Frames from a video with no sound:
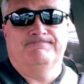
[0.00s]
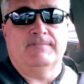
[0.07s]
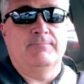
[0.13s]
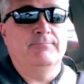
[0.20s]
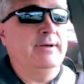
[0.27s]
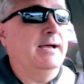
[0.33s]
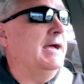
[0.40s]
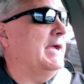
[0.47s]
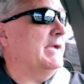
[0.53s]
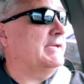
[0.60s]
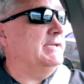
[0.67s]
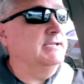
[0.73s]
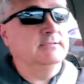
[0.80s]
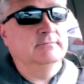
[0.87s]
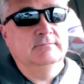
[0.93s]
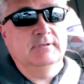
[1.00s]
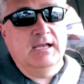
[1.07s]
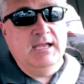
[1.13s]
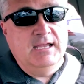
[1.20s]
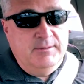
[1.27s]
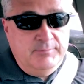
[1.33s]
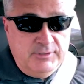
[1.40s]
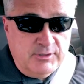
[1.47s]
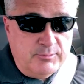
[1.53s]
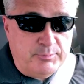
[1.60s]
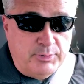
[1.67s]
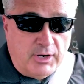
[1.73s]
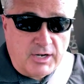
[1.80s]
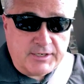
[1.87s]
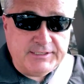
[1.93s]
I'm back. I am in the
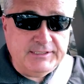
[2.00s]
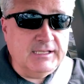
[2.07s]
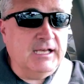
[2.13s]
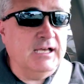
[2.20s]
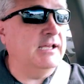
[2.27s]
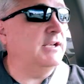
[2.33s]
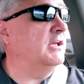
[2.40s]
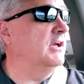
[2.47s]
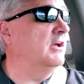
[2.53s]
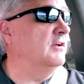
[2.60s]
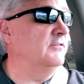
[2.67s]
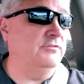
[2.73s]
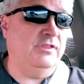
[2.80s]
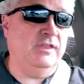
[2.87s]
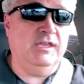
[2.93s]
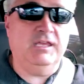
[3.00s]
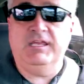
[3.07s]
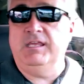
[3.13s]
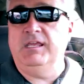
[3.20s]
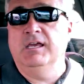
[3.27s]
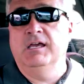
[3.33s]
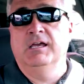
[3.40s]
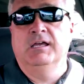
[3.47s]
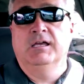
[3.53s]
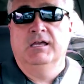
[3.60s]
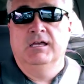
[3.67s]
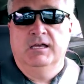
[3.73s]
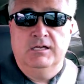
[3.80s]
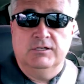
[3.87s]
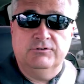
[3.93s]
parking lot of the
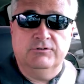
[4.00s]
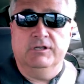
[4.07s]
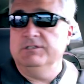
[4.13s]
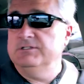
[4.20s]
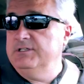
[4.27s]
train